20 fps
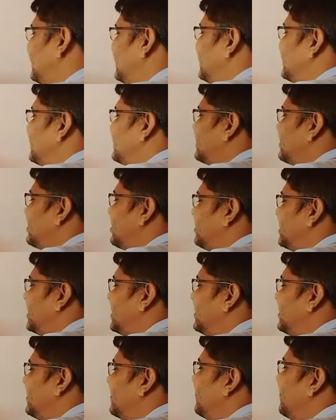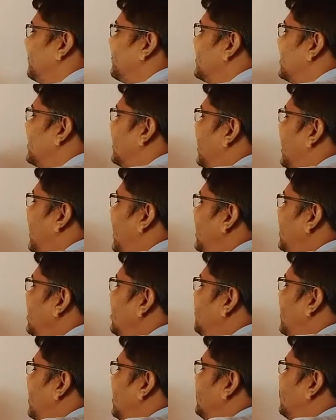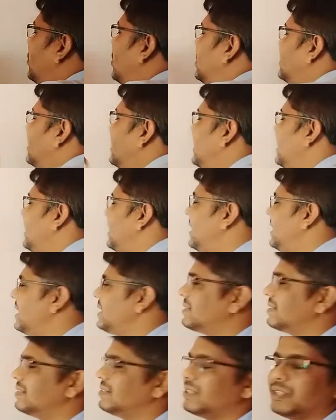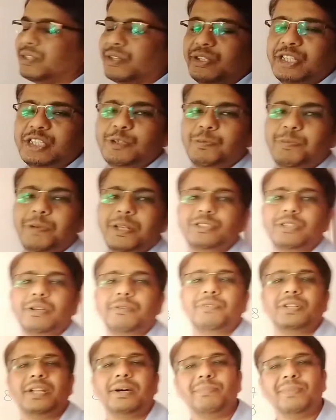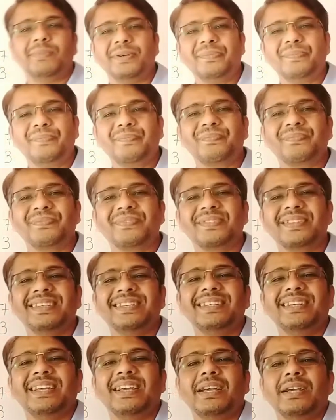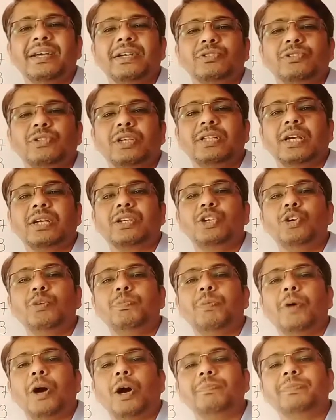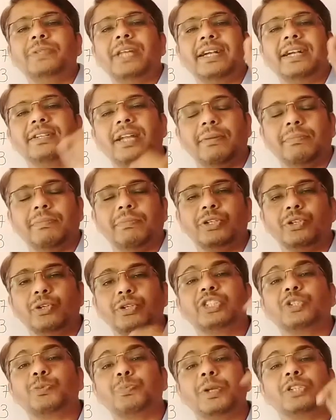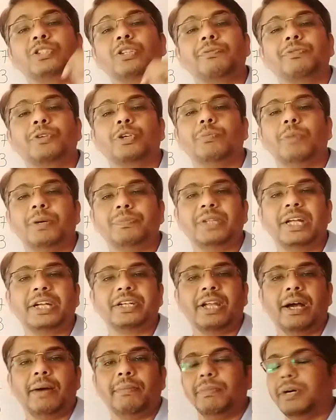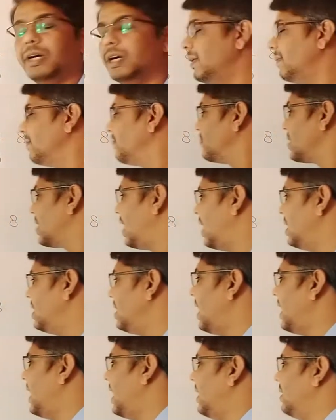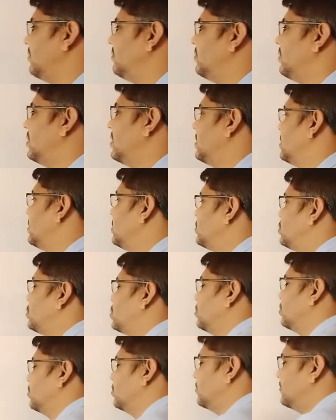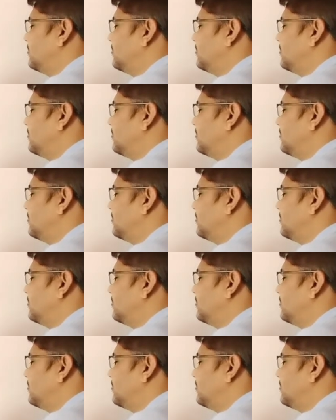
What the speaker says: what is in the units place? 3. And if I have got 8 in the units place of a number, so in the cube of that number, units place of cube of that number, I will